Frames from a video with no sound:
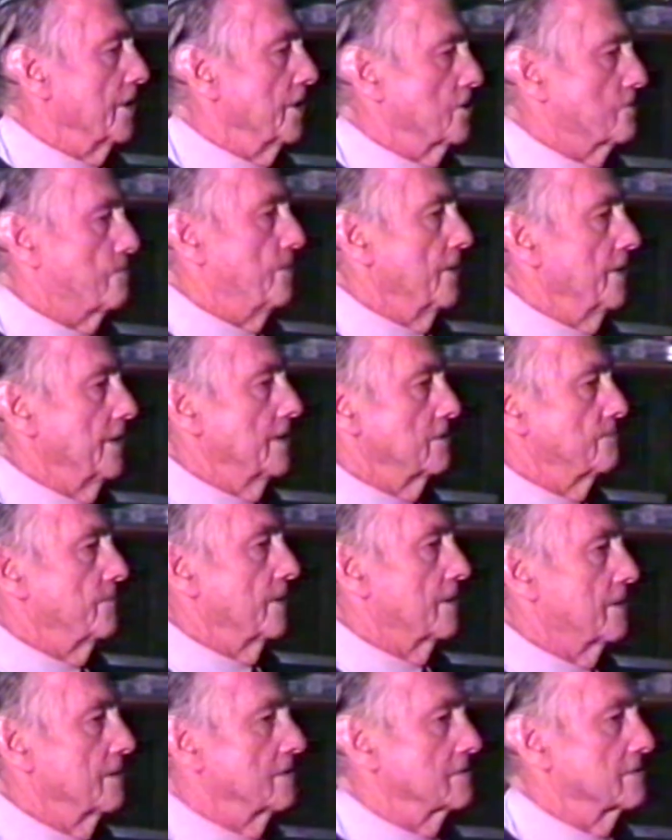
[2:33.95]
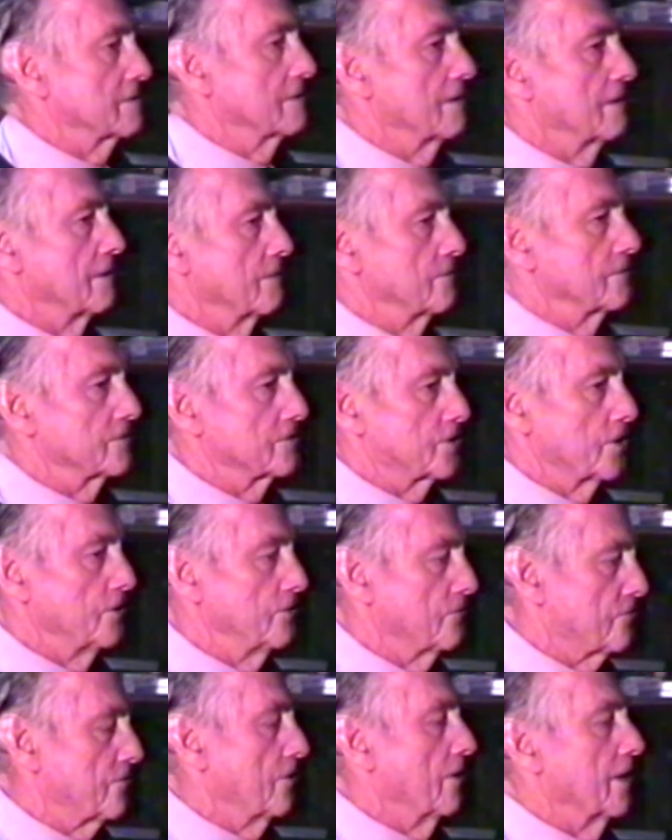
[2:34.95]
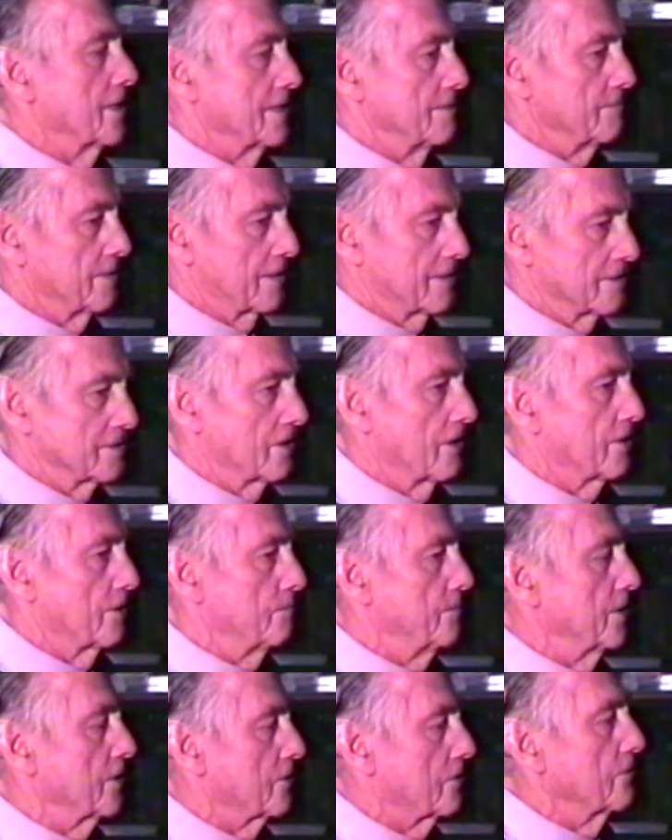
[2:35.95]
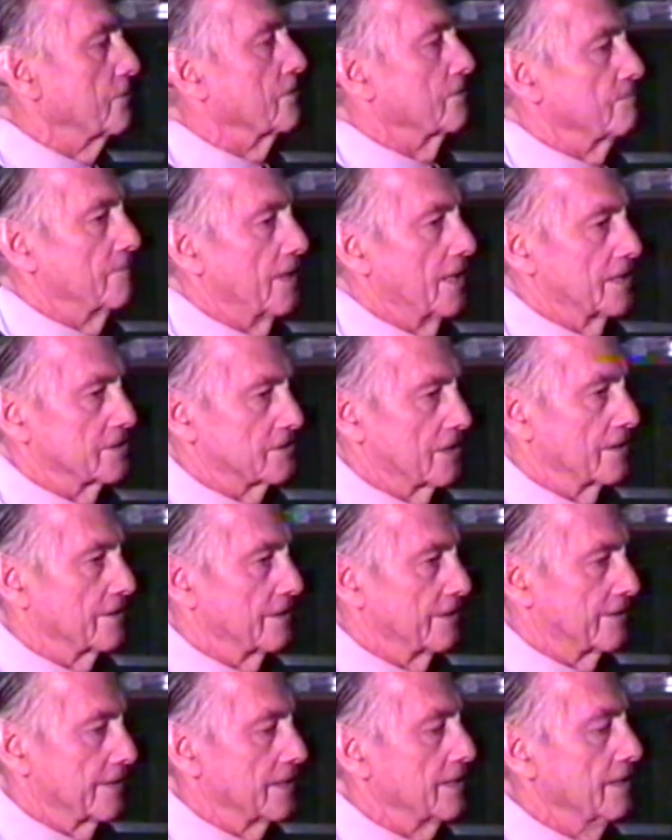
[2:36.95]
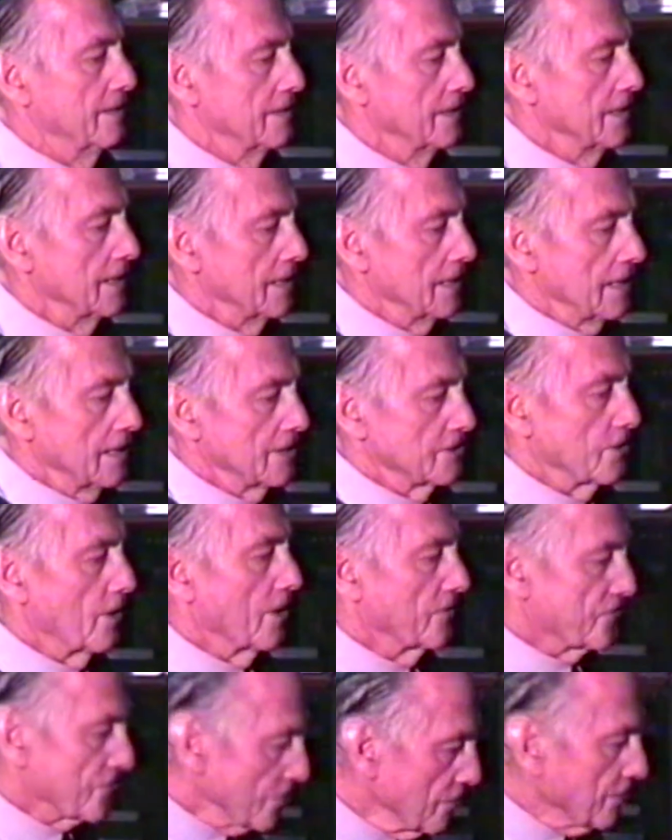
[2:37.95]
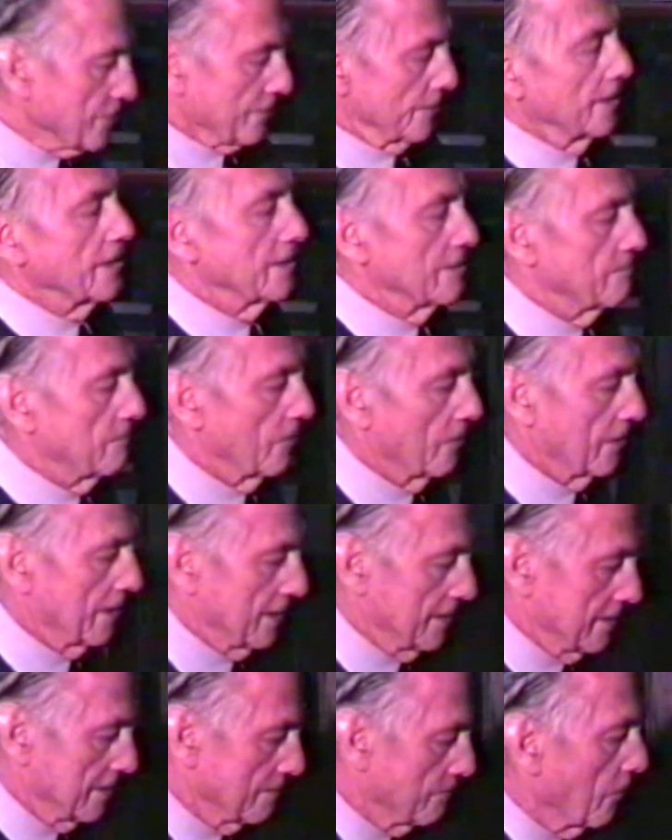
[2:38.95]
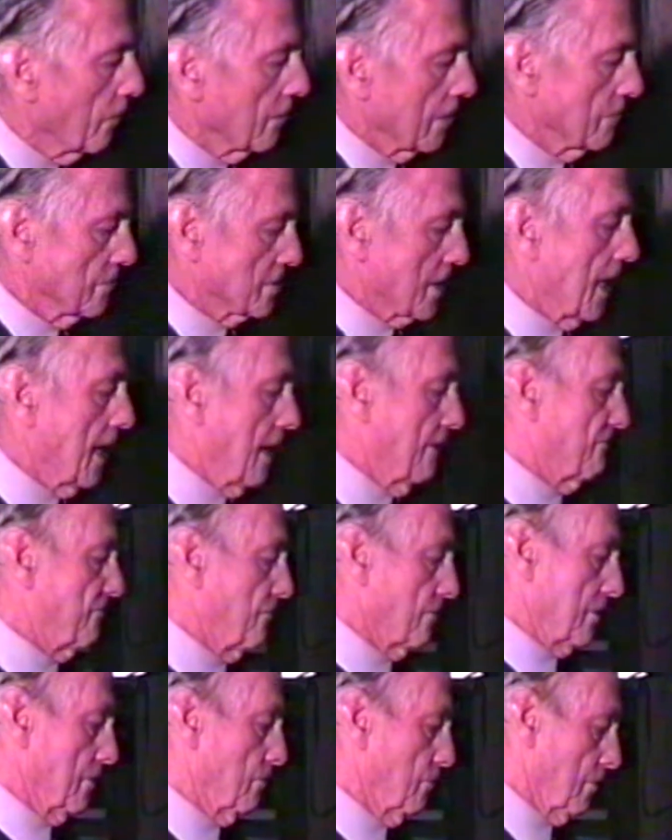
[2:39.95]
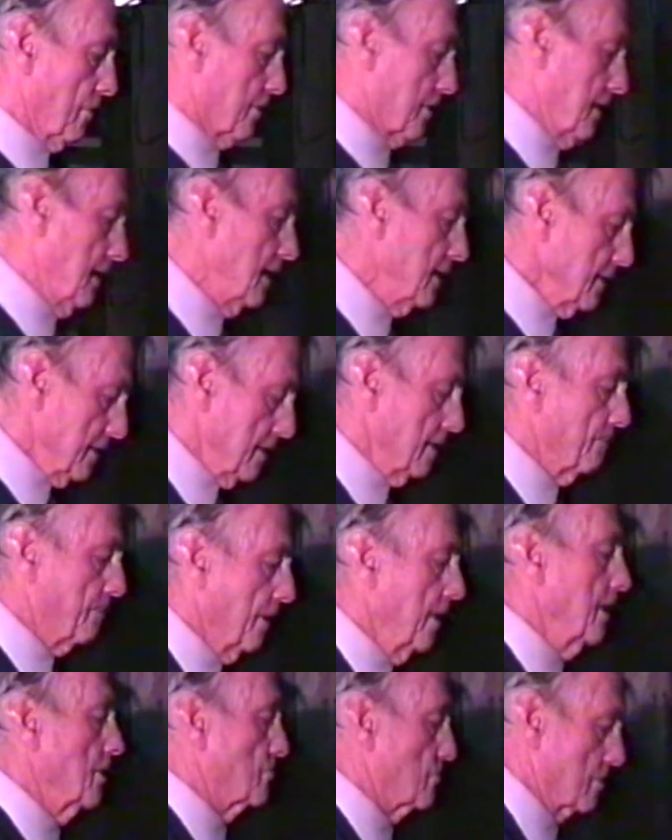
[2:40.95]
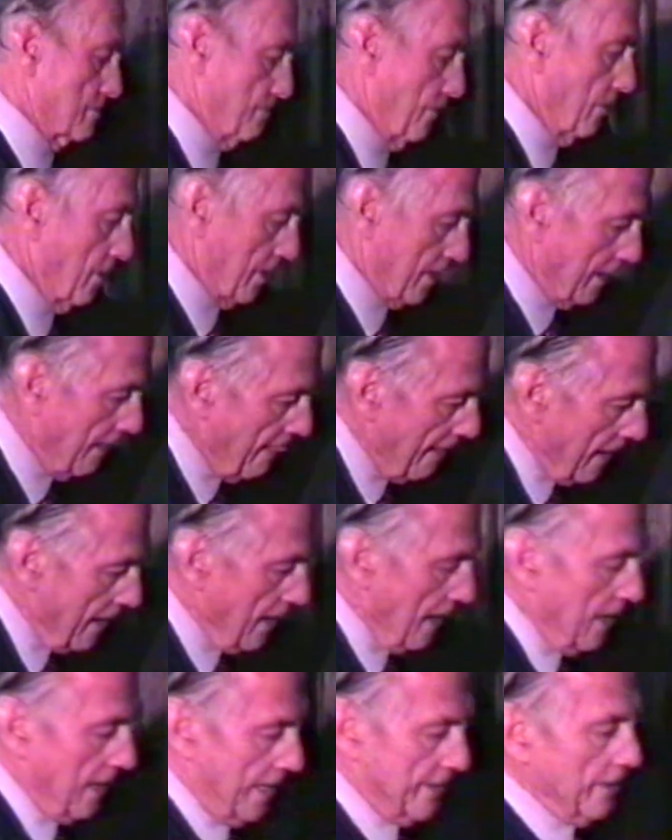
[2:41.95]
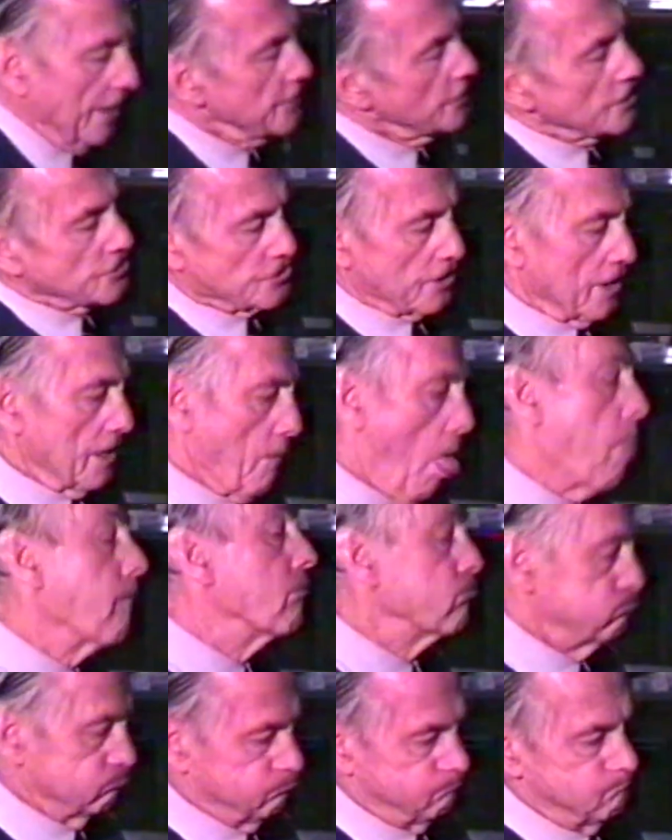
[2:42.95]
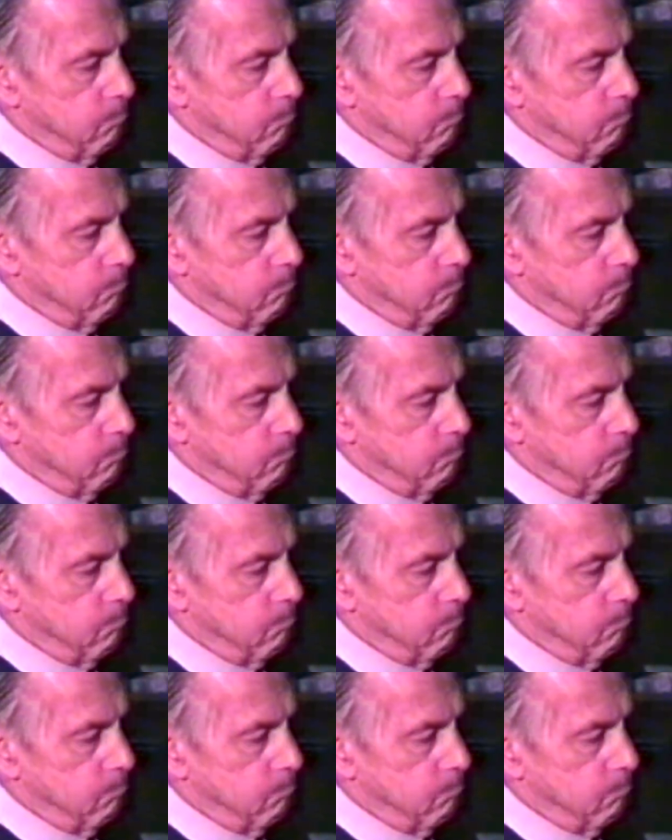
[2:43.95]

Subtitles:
these peas because I was too frightened because I'd have been court-martialed, I think. So I threw it in the boiler, and the boiler was half full of water, and the peas was boiling, and I just heard boom,